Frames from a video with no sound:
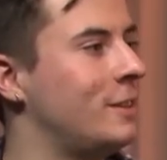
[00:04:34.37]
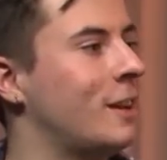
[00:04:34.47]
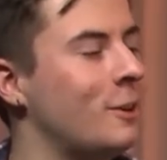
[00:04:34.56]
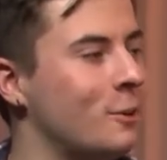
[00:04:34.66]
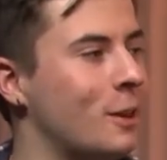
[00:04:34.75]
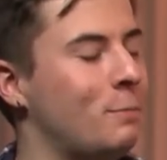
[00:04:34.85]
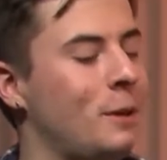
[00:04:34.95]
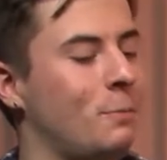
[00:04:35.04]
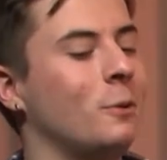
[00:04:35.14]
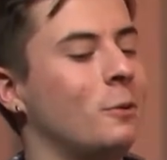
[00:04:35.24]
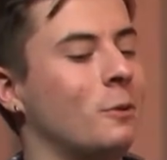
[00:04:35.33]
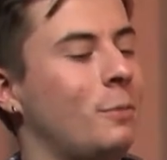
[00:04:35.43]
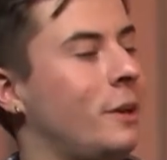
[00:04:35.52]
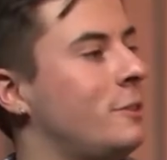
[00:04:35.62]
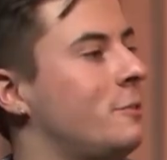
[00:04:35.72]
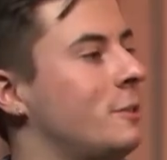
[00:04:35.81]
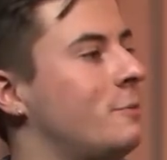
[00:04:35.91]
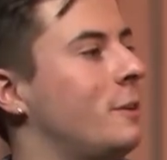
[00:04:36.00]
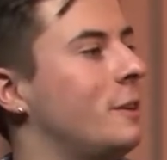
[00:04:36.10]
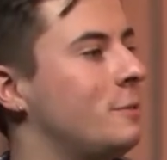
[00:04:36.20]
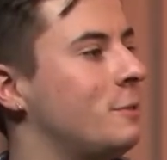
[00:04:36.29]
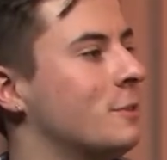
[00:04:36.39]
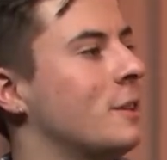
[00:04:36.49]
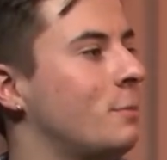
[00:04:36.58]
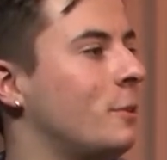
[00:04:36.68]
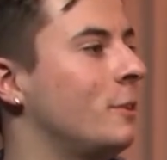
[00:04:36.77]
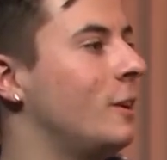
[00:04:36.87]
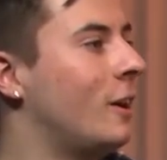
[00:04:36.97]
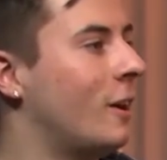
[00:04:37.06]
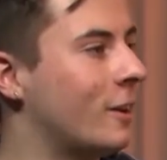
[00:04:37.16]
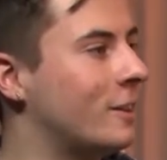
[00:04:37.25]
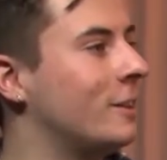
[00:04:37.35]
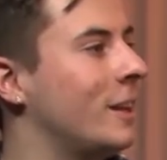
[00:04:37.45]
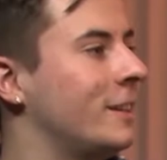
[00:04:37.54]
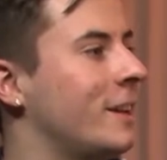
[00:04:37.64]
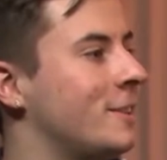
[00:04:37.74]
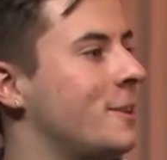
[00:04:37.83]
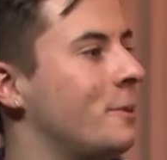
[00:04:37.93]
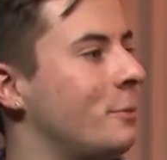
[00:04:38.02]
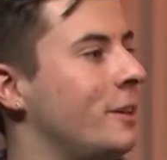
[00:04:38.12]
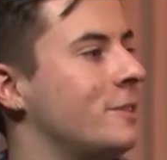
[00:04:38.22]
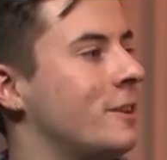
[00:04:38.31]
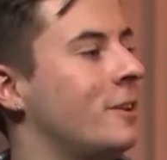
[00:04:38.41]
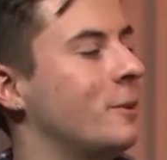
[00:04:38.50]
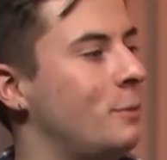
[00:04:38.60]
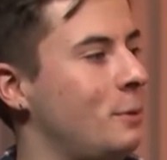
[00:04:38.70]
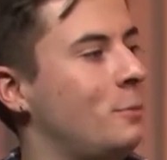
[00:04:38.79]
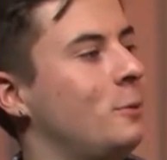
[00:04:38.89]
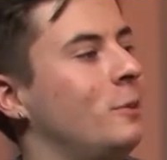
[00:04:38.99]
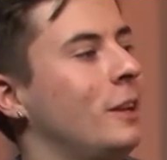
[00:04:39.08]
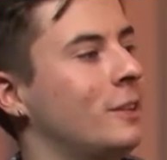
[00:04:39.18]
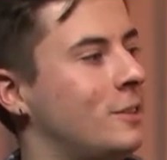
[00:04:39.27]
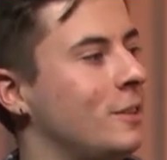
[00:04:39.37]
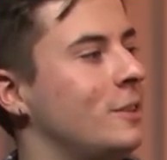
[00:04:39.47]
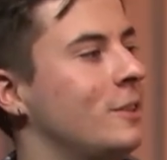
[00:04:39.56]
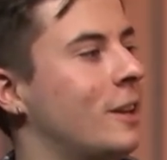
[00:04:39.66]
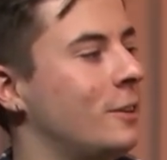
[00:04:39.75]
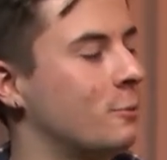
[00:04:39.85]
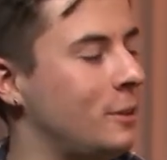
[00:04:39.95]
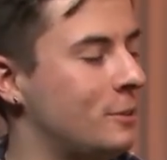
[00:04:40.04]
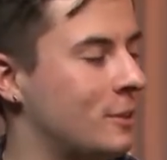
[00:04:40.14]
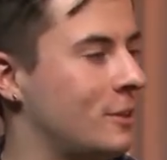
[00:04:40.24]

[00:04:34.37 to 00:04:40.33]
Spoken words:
And I know that people who are Patriots fans, for example, are going to like that Tom Brady song, or people who like Keanu Reeves are